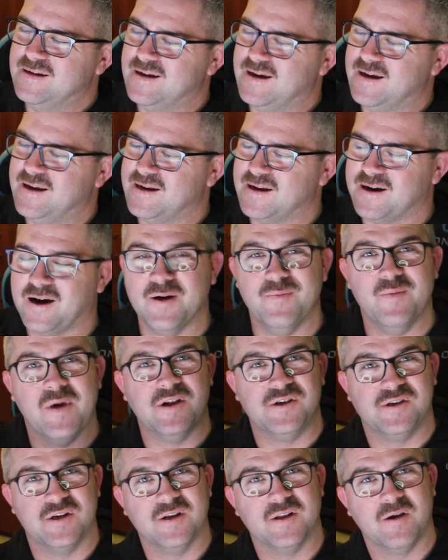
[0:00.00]
And uh, I
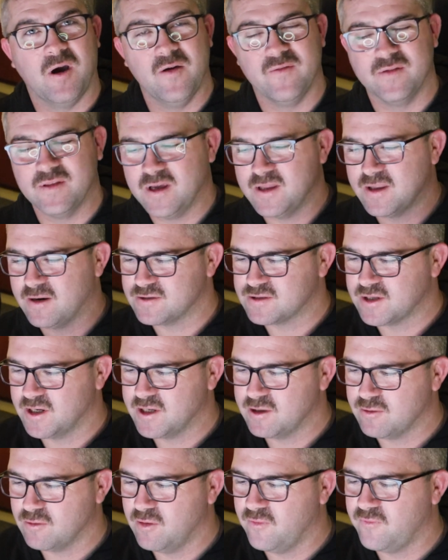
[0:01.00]
mentioned over there that I was
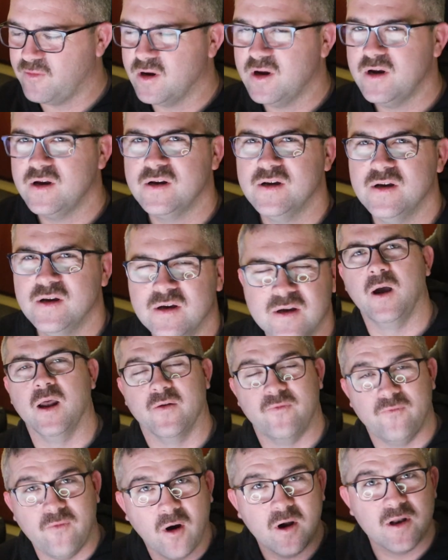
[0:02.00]
gonna do a review and
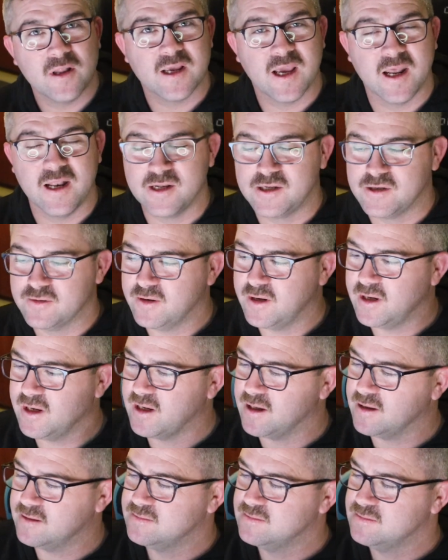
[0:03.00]
I'm finally getting to it
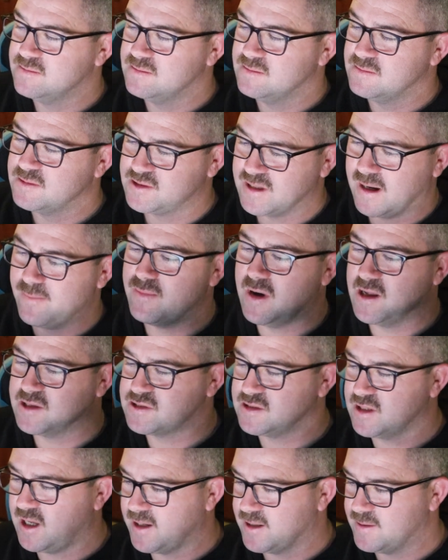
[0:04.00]
now, some
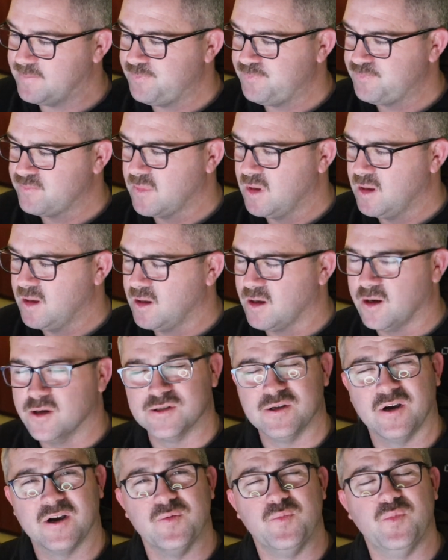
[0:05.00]
months later,
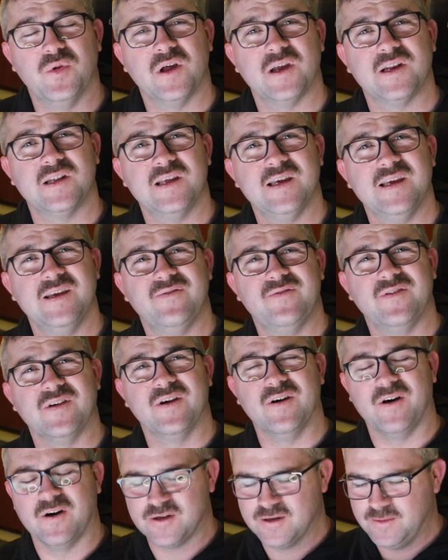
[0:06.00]
because I completely
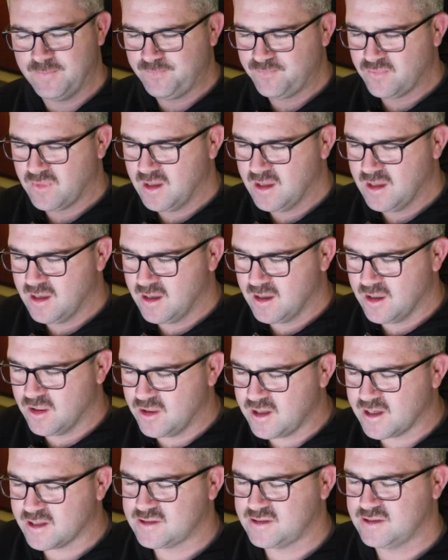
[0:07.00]
forgot.
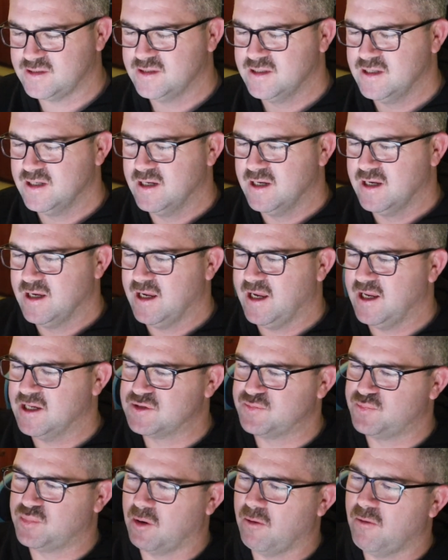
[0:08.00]
This
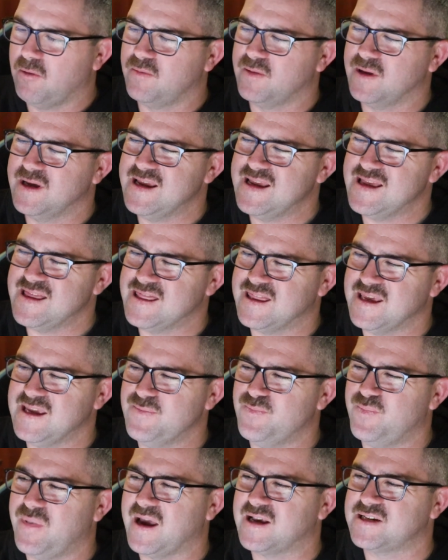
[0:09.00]
is probably
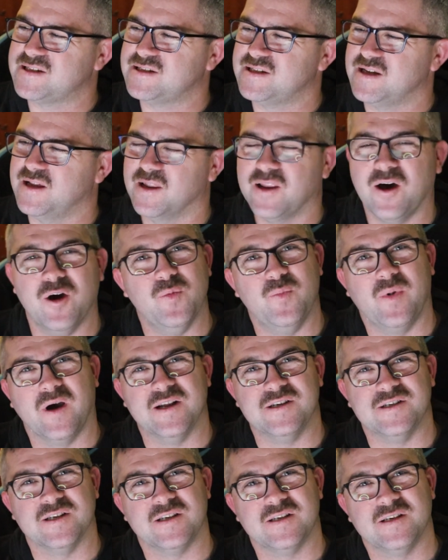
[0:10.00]
the best low
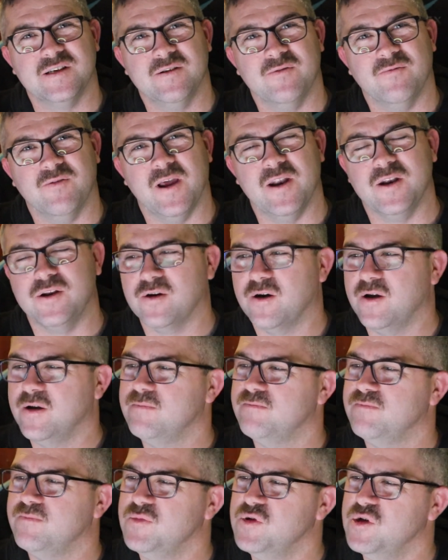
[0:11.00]
budget red
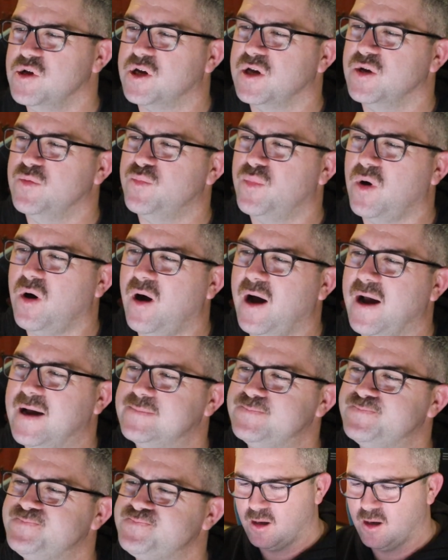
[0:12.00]
dot you can
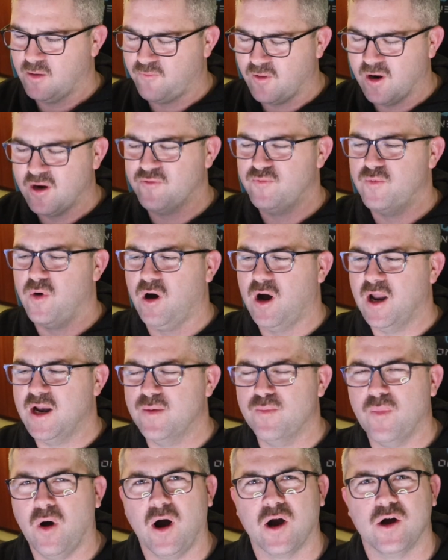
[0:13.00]
buy. A friend of mine,
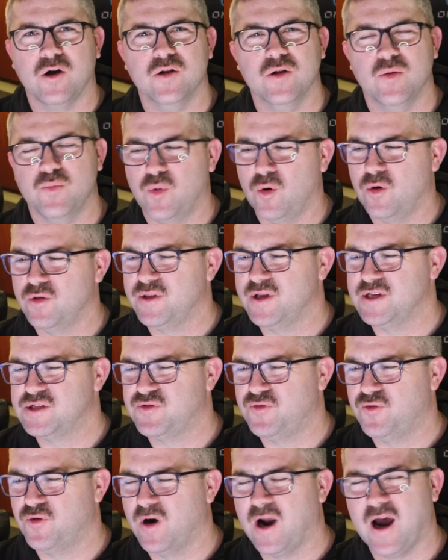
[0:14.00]
Michael, bought this
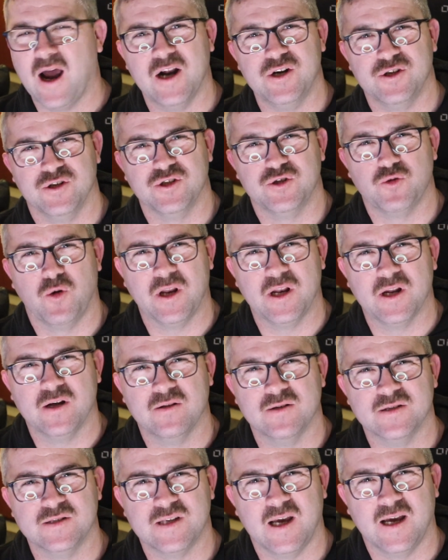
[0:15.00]
for
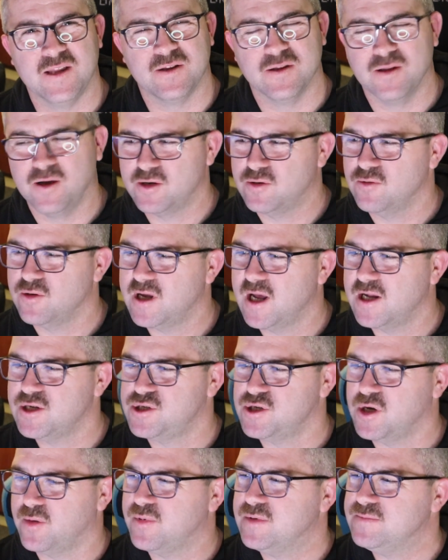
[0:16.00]
$120 at the local gun
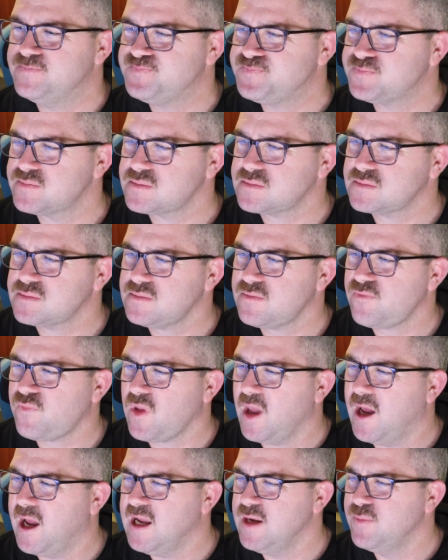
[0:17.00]
shop.
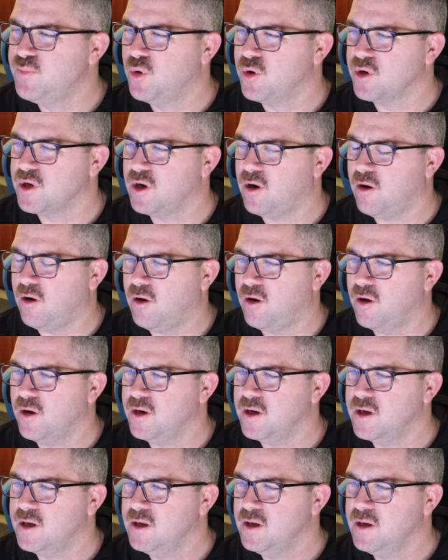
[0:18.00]
He put it
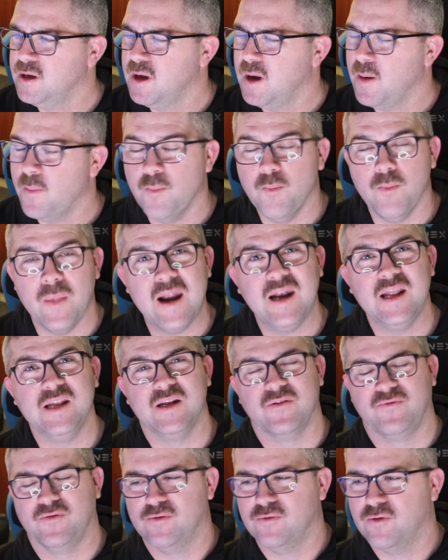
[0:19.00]
on many
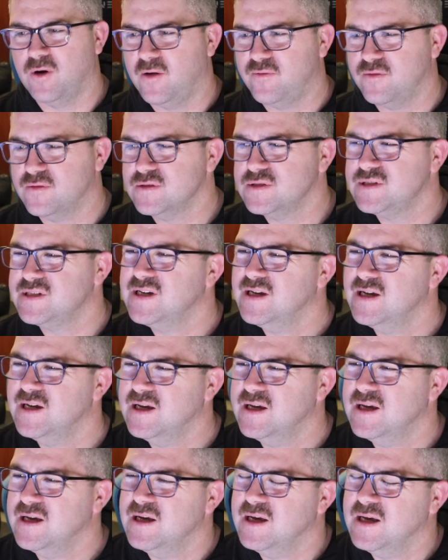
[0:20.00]
different rifles,
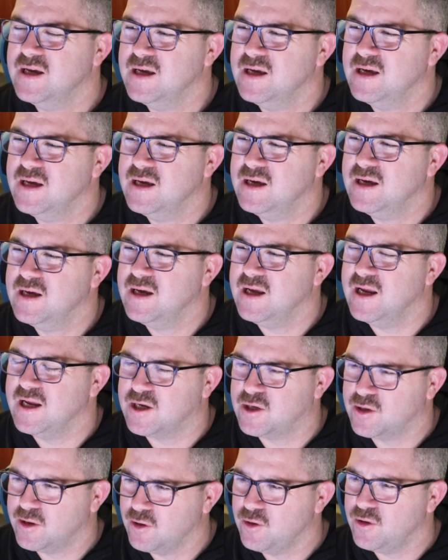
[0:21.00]

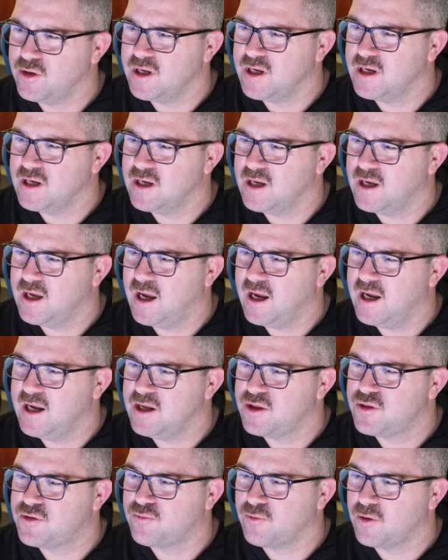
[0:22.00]
including
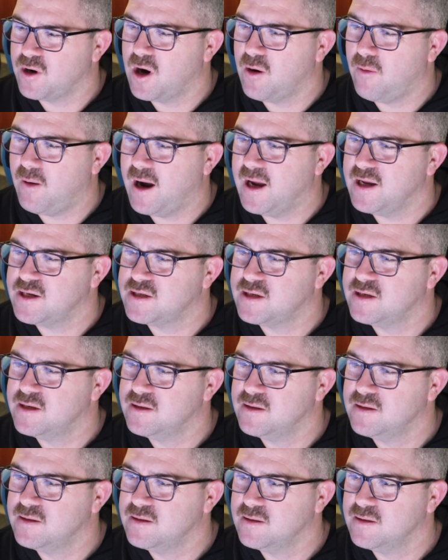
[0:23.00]
a 308
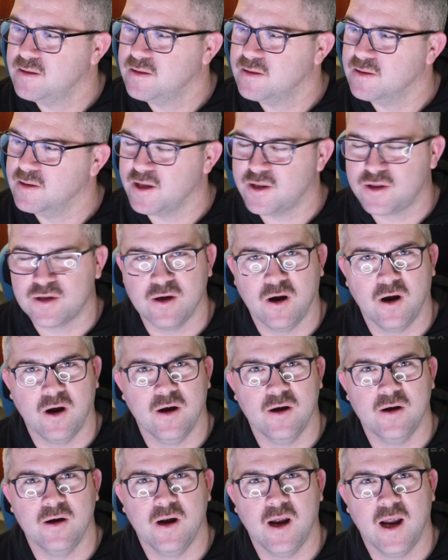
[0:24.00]

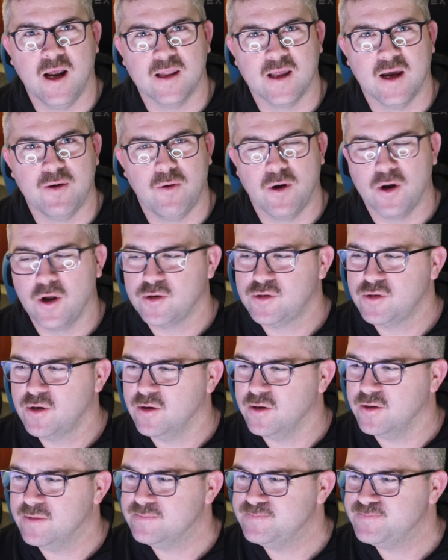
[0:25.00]
Lithgow
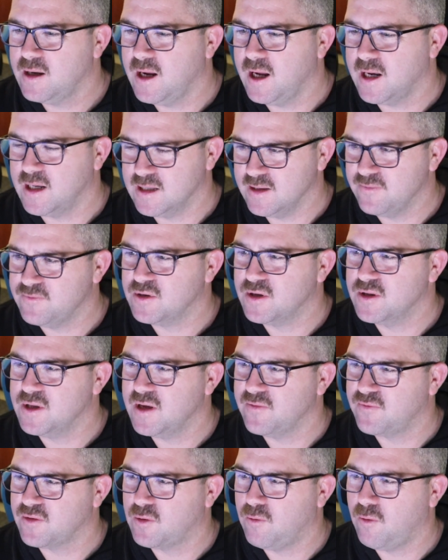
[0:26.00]
LA102. It lived on
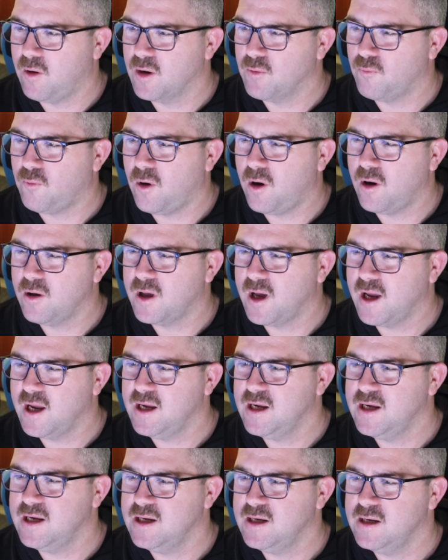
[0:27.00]
there for quite a while.
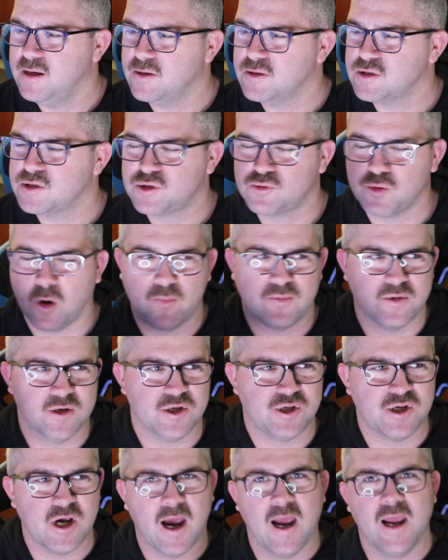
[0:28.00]
He swapped
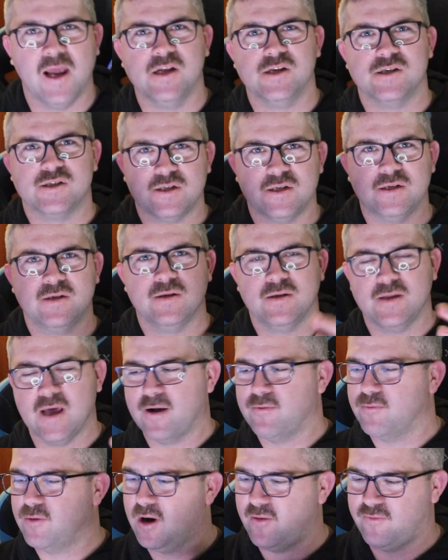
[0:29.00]
and changed
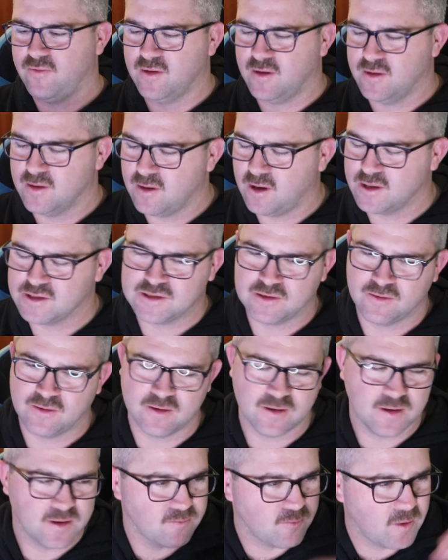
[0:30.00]
that rifle a lot.
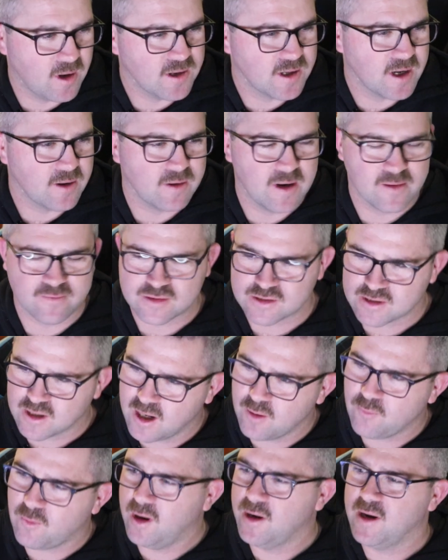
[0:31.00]
So one day would have a
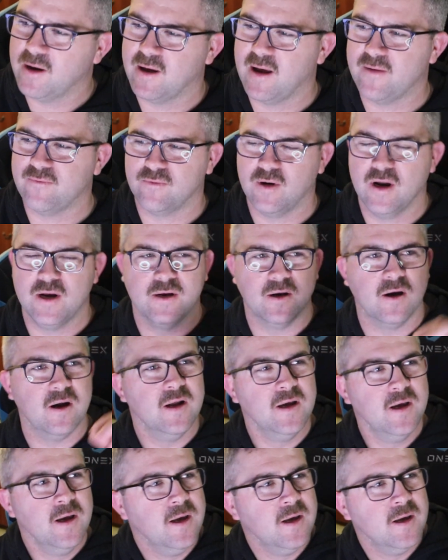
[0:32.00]
scope, one day would have a red
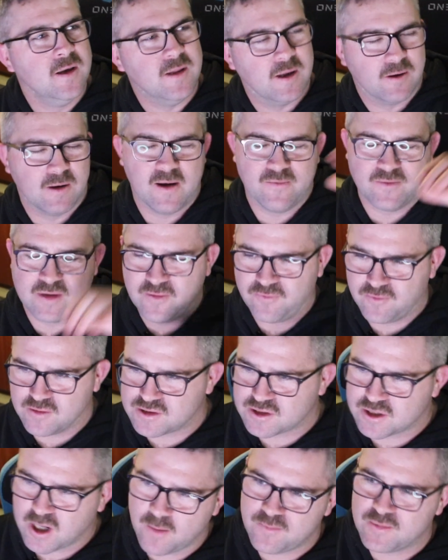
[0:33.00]
dot, then it would have a
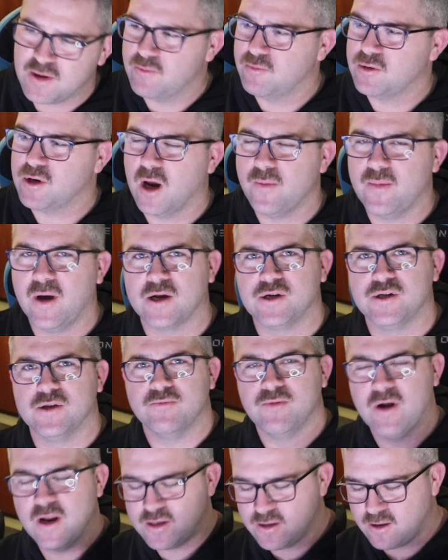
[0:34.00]
different scope, then it would go back to
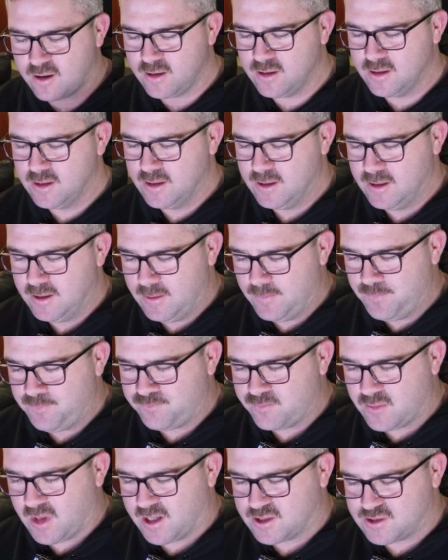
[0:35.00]
the red dot
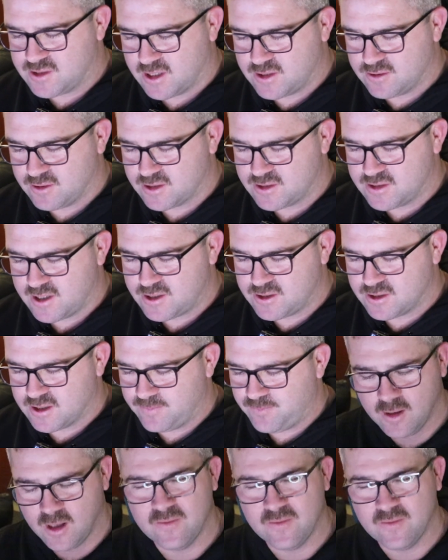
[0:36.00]
etc., etc.